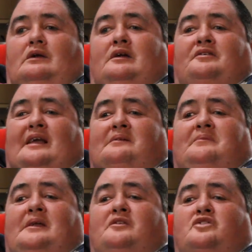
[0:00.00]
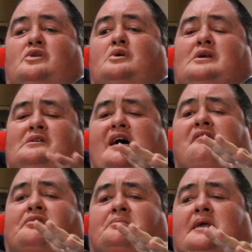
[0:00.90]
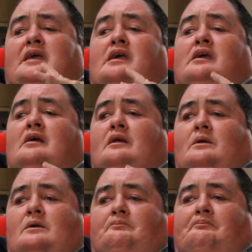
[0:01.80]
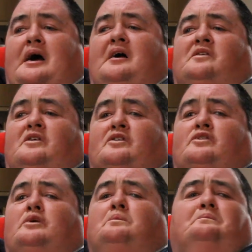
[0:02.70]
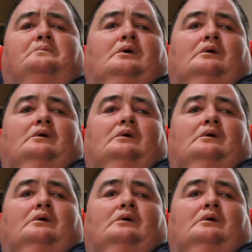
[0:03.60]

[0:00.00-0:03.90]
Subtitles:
it's like being in school, you have to be part of the group.